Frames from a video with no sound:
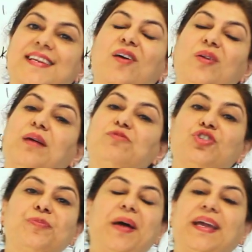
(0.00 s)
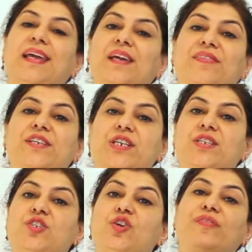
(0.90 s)
now come to the packing
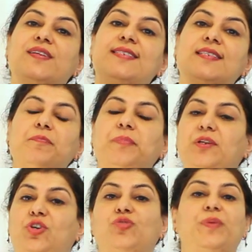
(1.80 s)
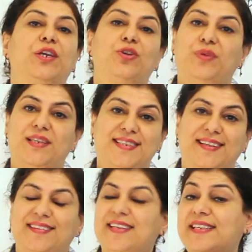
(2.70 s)
efficiency of a simple cubic unit
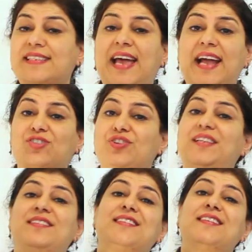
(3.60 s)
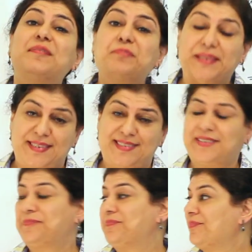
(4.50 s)
cell. This is actually the simplest.